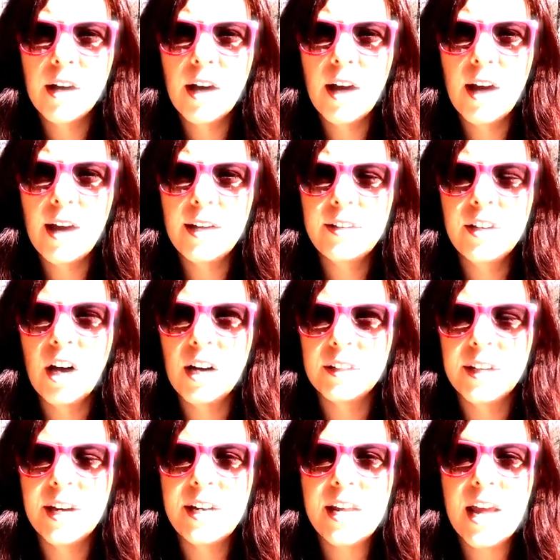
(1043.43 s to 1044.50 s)
and not
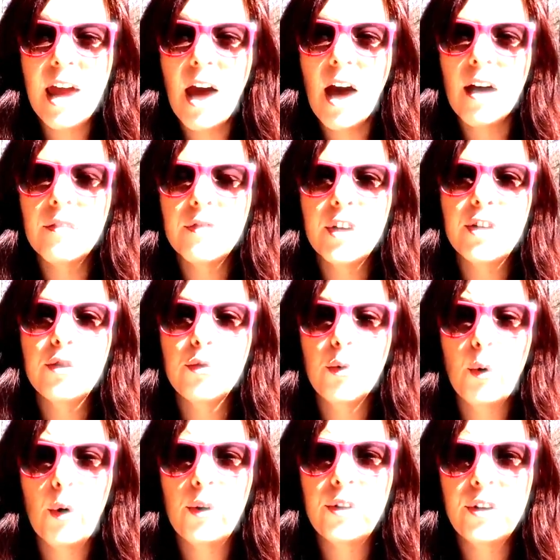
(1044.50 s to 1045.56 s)
letting it have
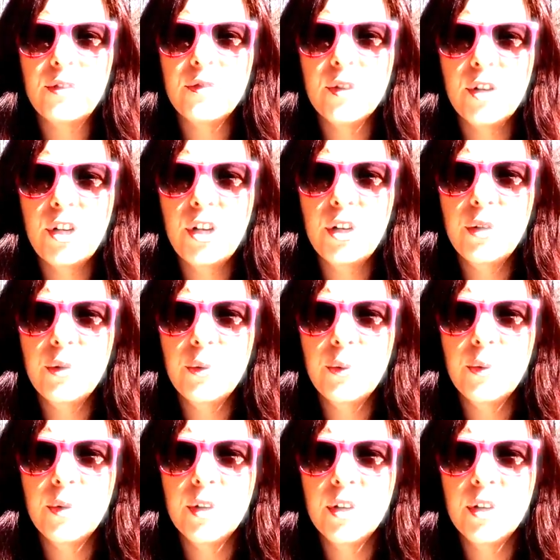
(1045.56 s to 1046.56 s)
control over you